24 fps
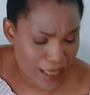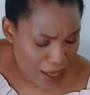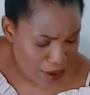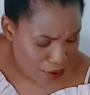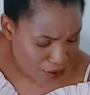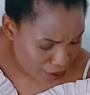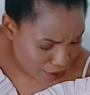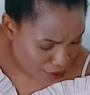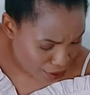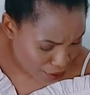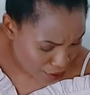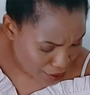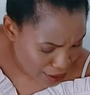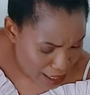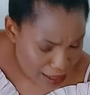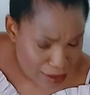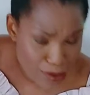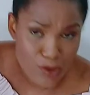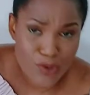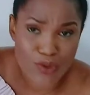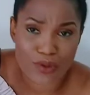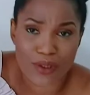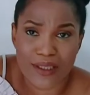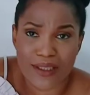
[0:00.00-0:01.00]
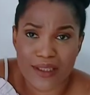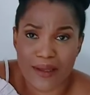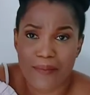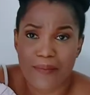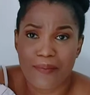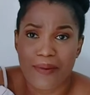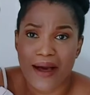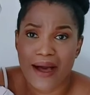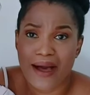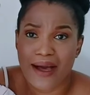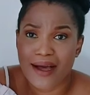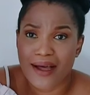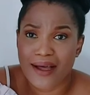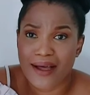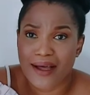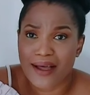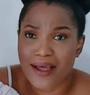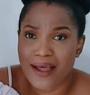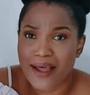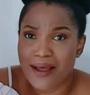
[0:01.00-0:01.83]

I only ordered two in a pack.